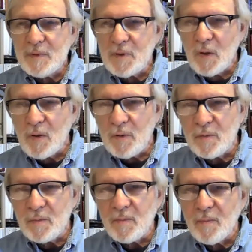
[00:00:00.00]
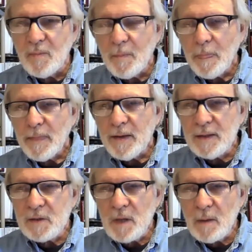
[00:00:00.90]
so
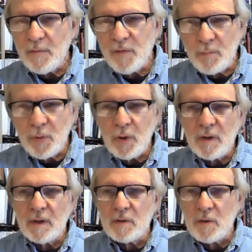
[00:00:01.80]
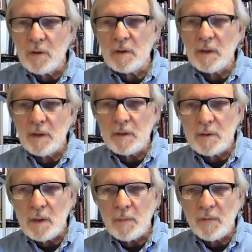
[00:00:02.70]
in some of the book and certainly in
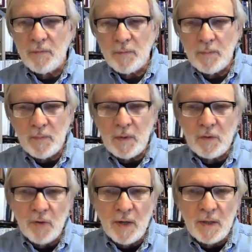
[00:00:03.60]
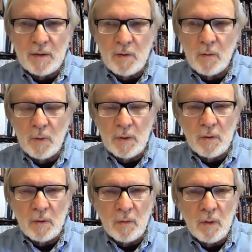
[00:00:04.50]
some of the trainings that we
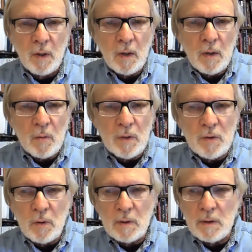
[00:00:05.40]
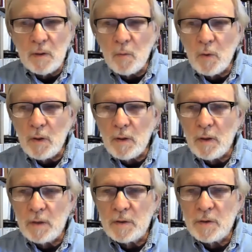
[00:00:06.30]
do, we do a little work
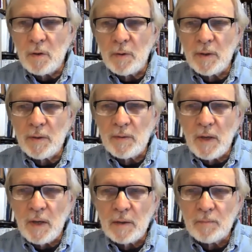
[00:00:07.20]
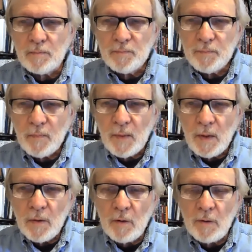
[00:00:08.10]
on showing that
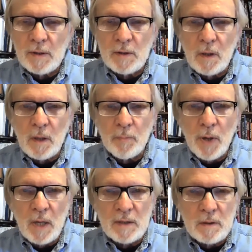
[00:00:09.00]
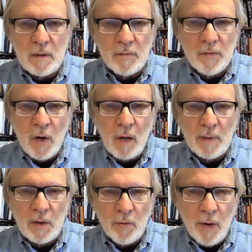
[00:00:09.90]
there is a, a positive
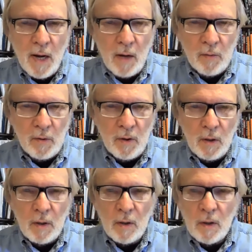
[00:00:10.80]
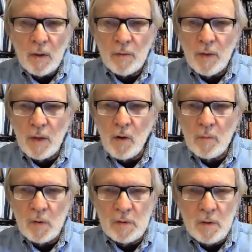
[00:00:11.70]
common ground that
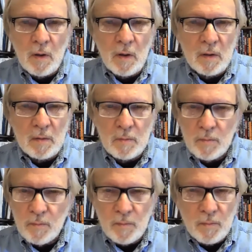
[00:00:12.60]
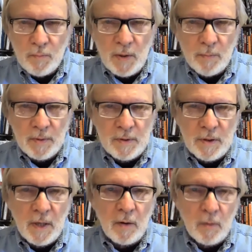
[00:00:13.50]
almost all people
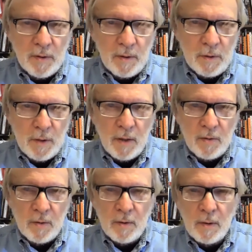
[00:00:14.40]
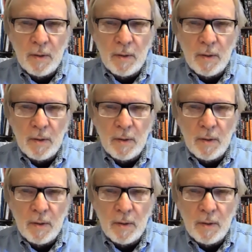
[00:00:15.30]
share with each other.